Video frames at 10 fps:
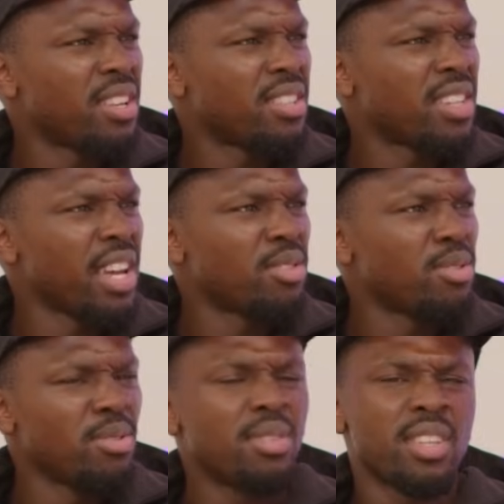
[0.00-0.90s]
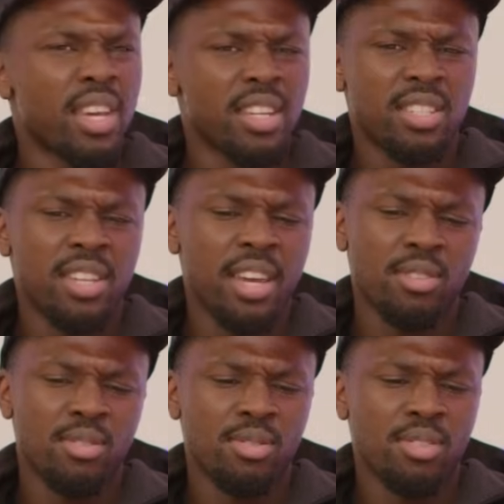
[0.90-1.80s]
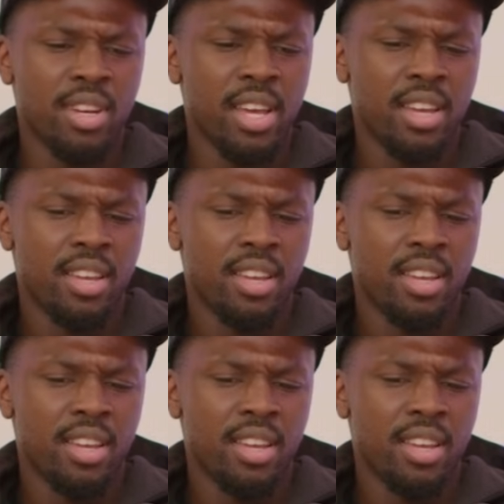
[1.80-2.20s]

Stag do? Stag do. So like